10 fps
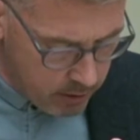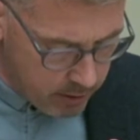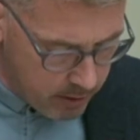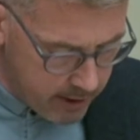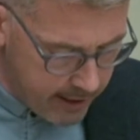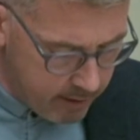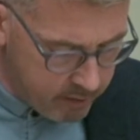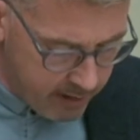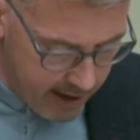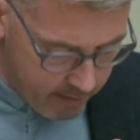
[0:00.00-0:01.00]
under heading
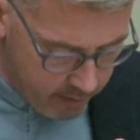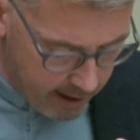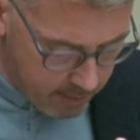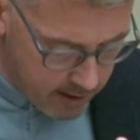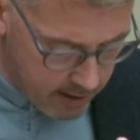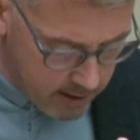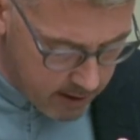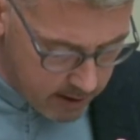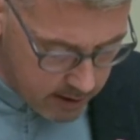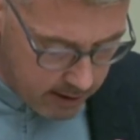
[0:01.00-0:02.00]
5,
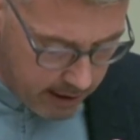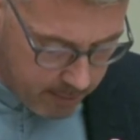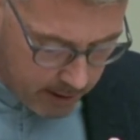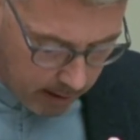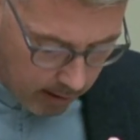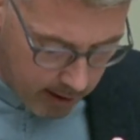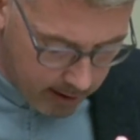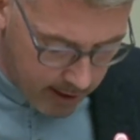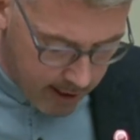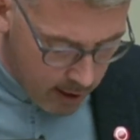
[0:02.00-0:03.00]
recommendations, and Deputy
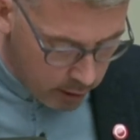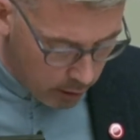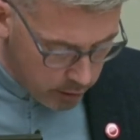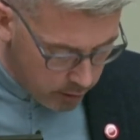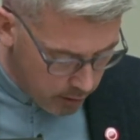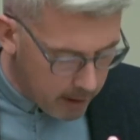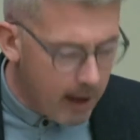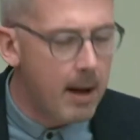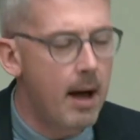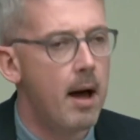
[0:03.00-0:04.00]
Clark touched on it,
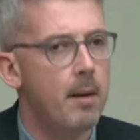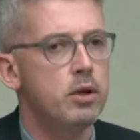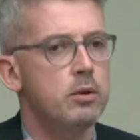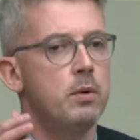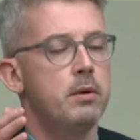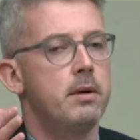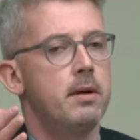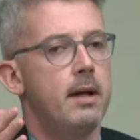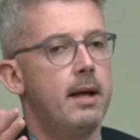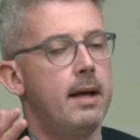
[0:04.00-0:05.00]
I'm just
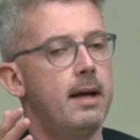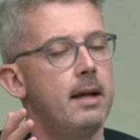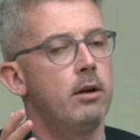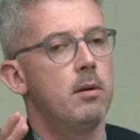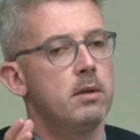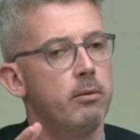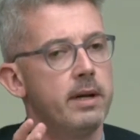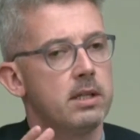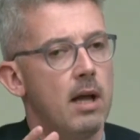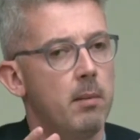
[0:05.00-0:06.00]
wondering, in terms of the
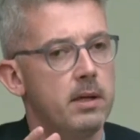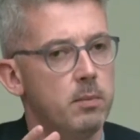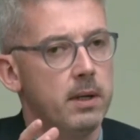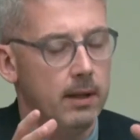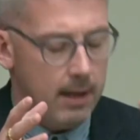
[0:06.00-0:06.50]
re-establishment